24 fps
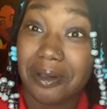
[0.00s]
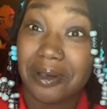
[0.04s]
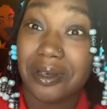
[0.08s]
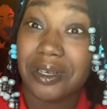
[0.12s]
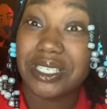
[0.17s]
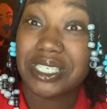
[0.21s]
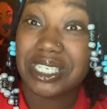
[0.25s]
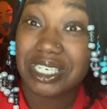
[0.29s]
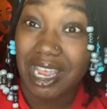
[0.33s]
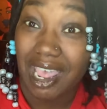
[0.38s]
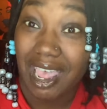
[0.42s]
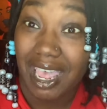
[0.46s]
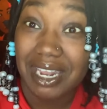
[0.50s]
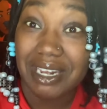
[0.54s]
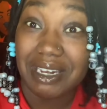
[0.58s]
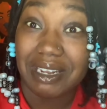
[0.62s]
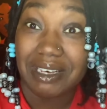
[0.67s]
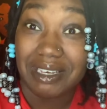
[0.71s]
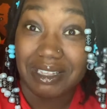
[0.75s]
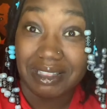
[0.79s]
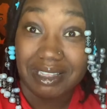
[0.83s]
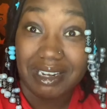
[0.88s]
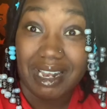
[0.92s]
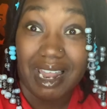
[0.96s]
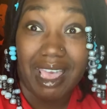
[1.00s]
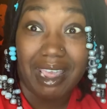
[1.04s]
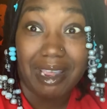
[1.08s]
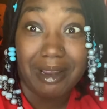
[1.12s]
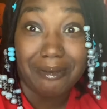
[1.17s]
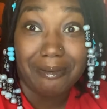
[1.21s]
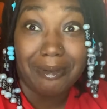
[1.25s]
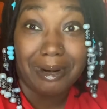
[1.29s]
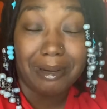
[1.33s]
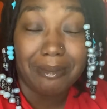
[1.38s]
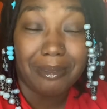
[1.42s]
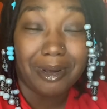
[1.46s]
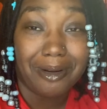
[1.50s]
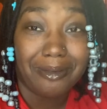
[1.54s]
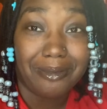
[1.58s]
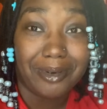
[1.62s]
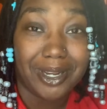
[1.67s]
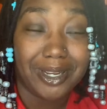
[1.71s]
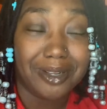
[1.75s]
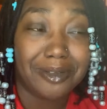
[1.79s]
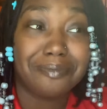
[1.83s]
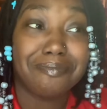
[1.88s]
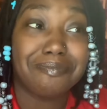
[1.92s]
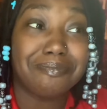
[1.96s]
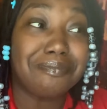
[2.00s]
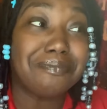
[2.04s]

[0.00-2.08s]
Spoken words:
her chat the other night, Rainbow Rev.